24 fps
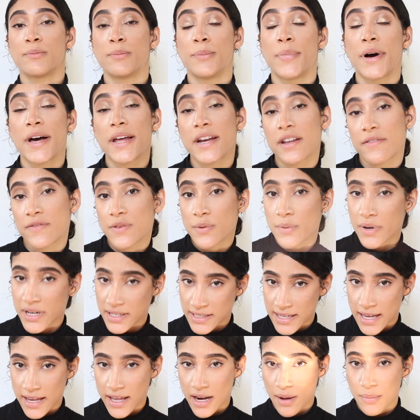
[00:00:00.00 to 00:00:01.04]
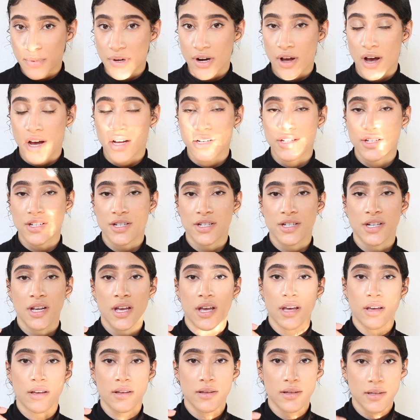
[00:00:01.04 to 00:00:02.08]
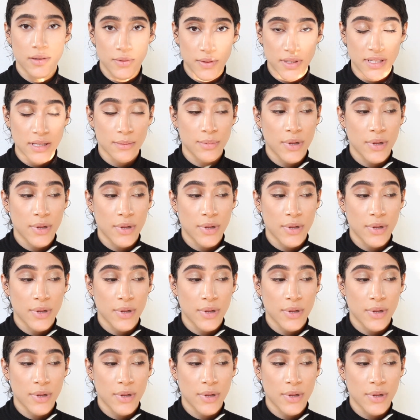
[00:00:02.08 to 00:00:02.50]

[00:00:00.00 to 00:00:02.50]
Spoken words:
But if you want to take it up a notch, use the